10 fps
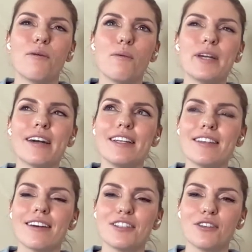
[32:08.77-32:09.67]
Well, we kind
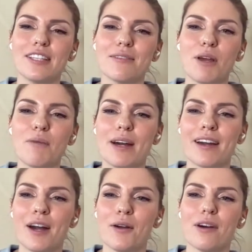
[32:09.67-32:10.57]
of touched on this a moment
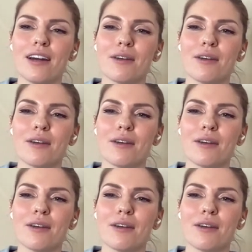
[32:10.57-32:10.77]
ago,